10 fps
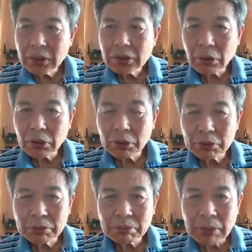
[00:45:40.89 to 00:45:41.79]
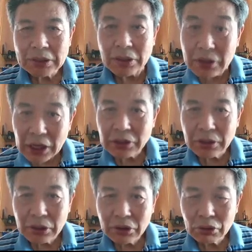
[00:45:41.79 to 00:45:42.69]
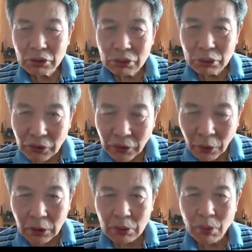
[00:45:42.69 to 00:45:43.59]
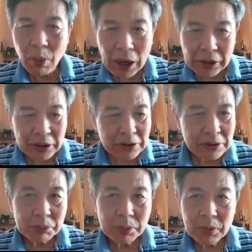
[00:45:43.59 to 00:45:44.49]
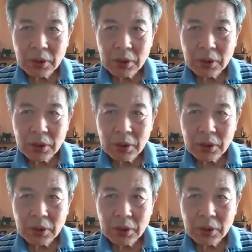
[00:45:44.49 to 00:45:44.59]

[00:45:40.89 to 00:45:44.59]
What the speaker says: So my suggestion is twofold. One is,